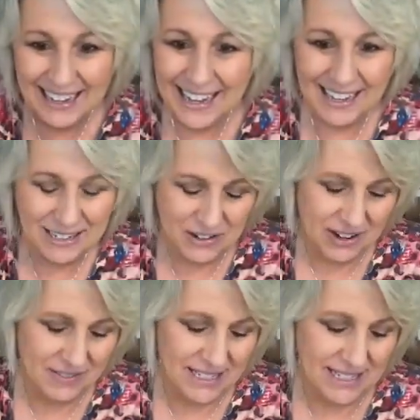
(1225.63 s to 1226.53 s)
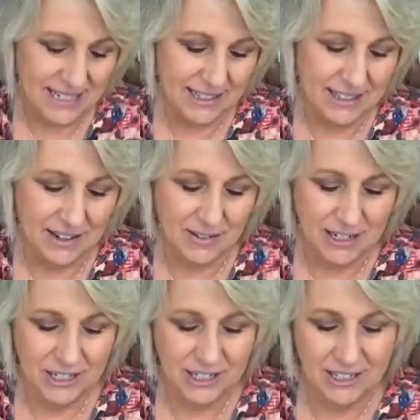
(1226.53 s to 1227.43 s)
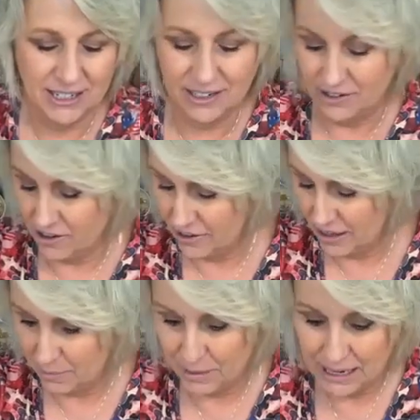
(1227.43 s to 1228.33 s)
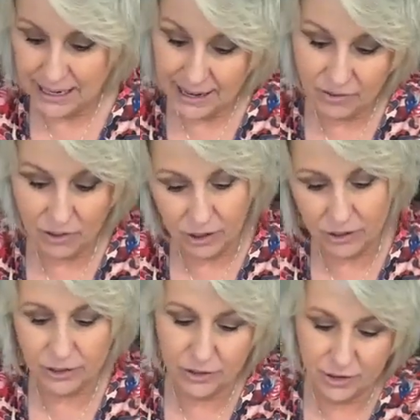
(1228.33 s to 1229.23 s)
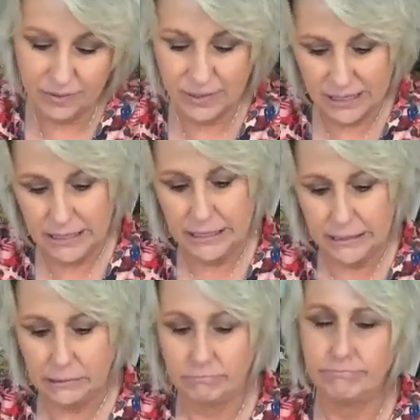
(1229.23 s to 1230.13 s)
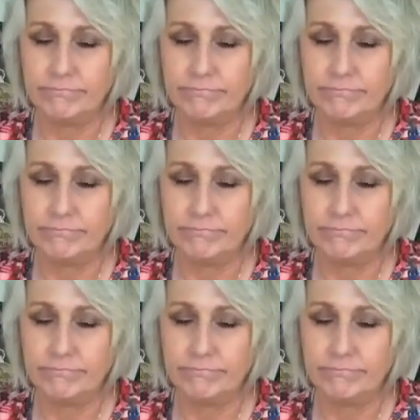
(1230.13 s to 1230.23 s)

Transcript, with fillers: I can't drive a stick though. I shouldn't tell y'all that, but I never learned to drive a stick.